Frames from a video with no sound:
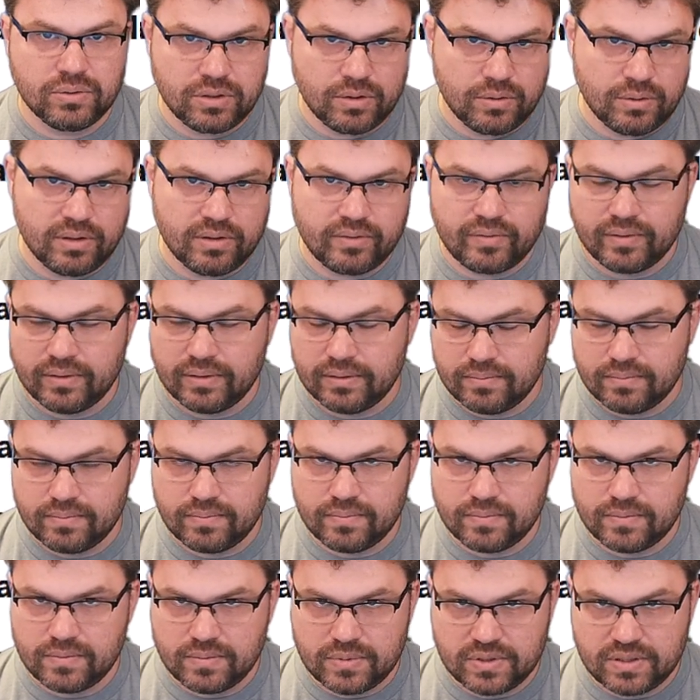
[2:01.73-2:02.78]
two different
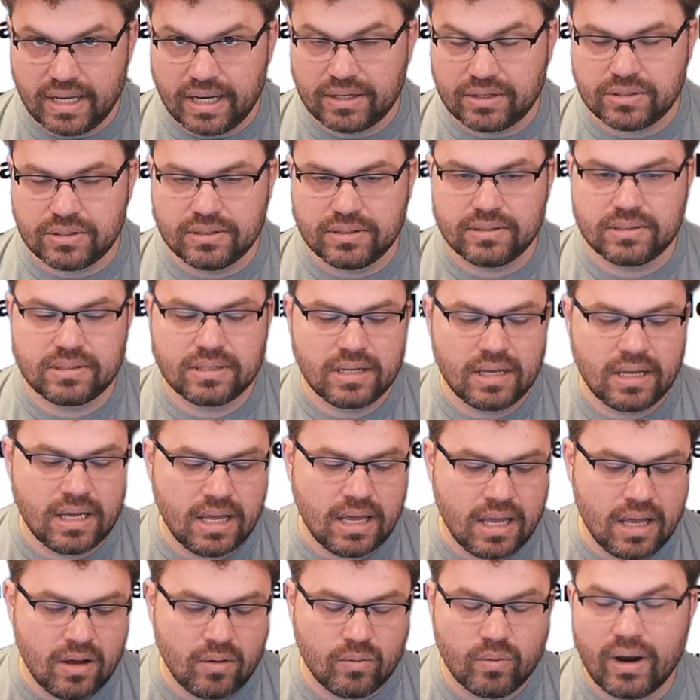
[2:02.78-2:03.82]
sections.
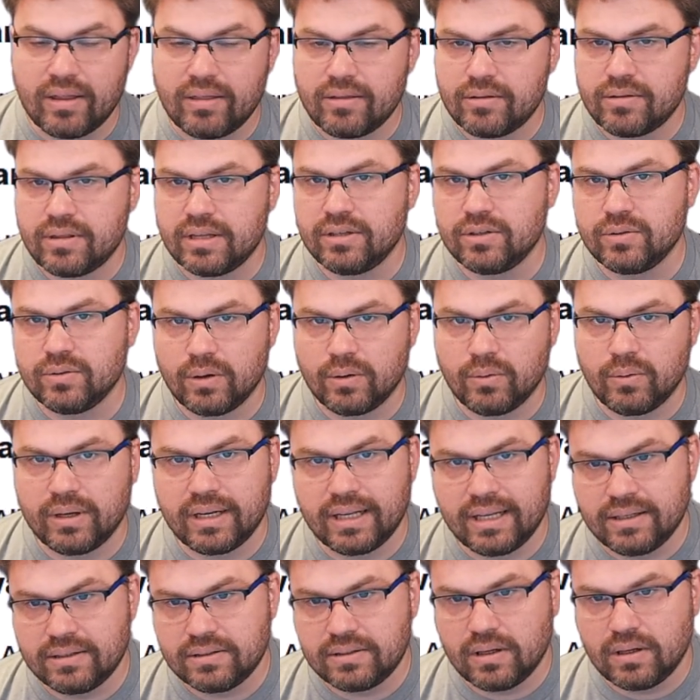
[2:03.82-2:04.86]
Rather than doing what
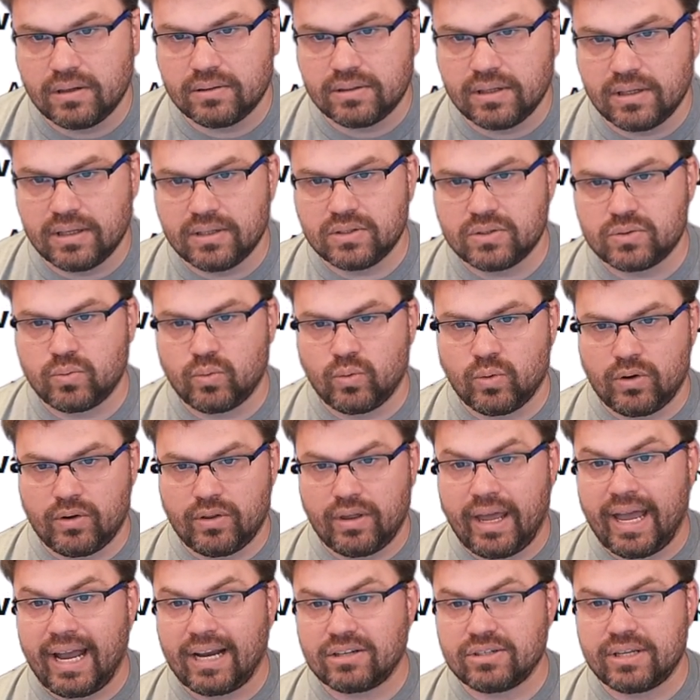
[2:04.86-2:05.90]
Intel does, where
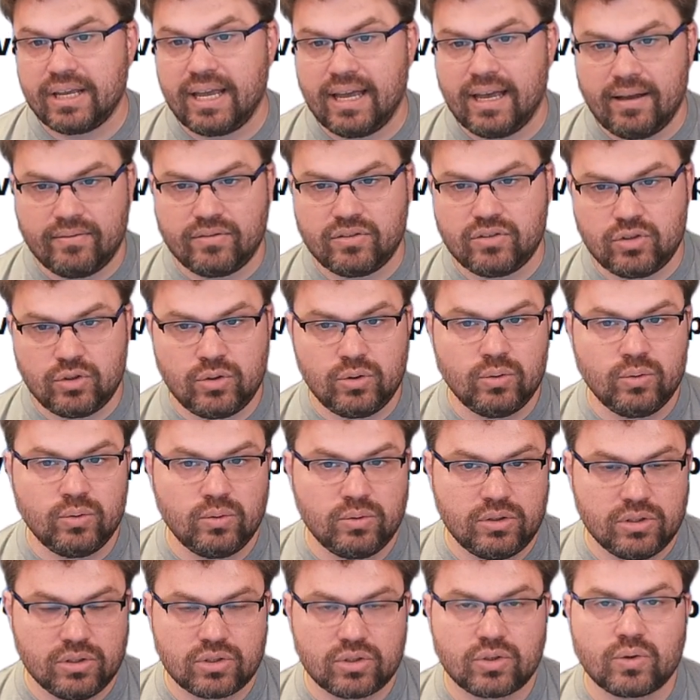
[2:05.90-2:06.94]
they actually have two
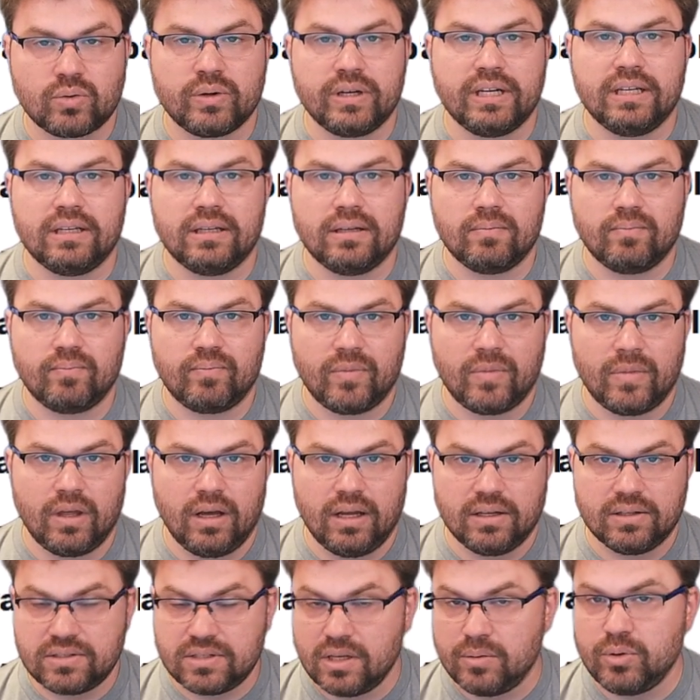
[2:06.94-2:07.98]
discrete
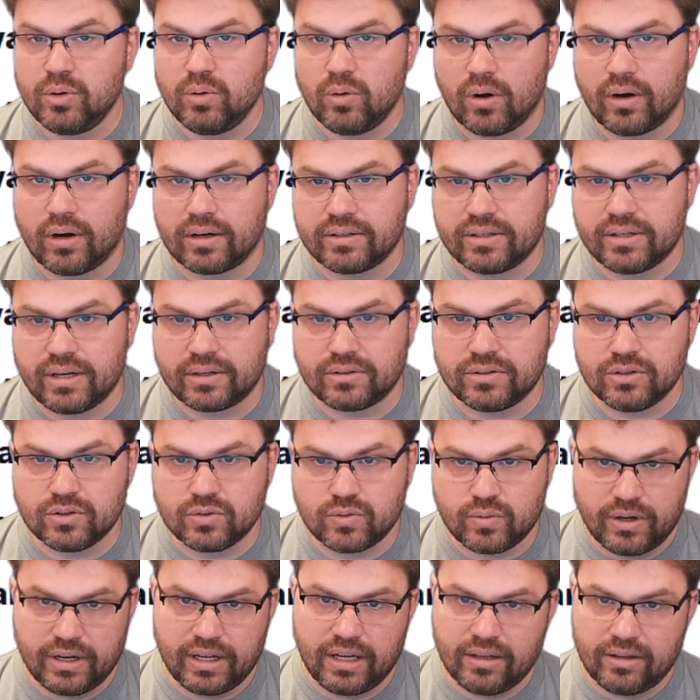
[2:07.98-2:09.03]
uh, C P U architectures
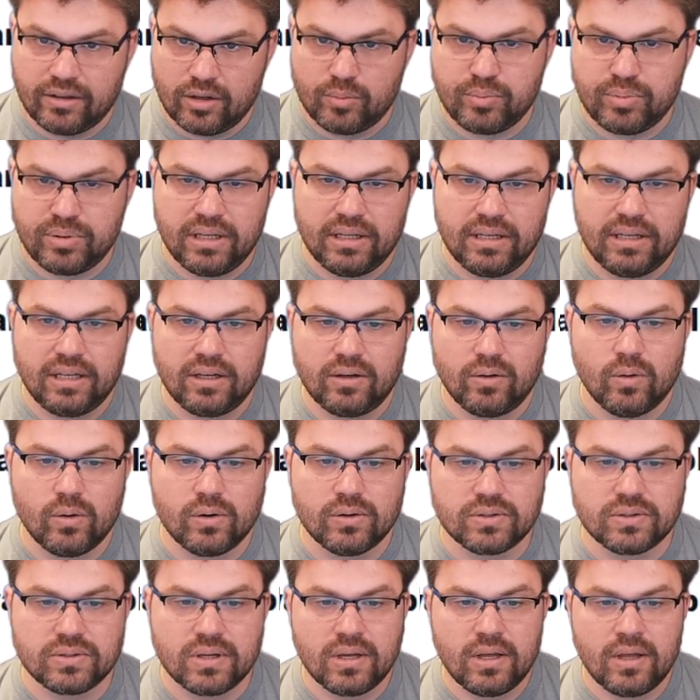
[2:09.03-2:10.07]
running on their P and E
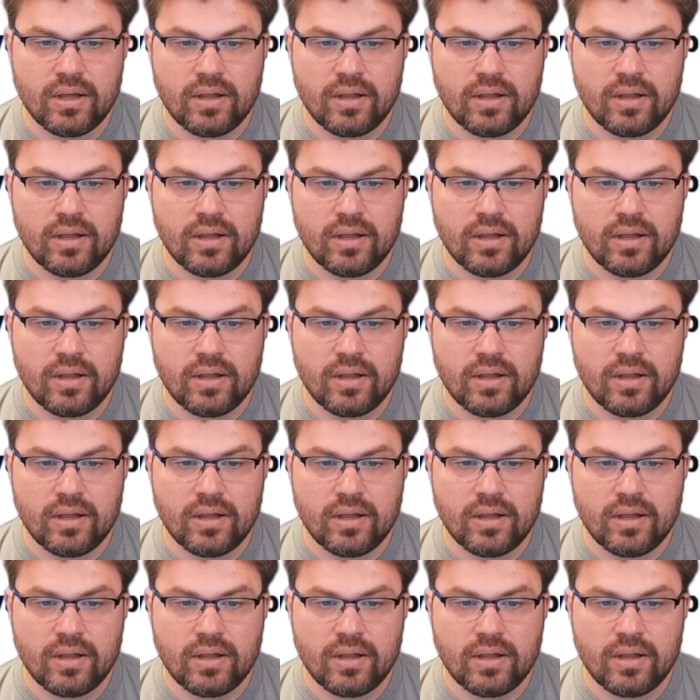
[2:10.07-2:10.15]
cores,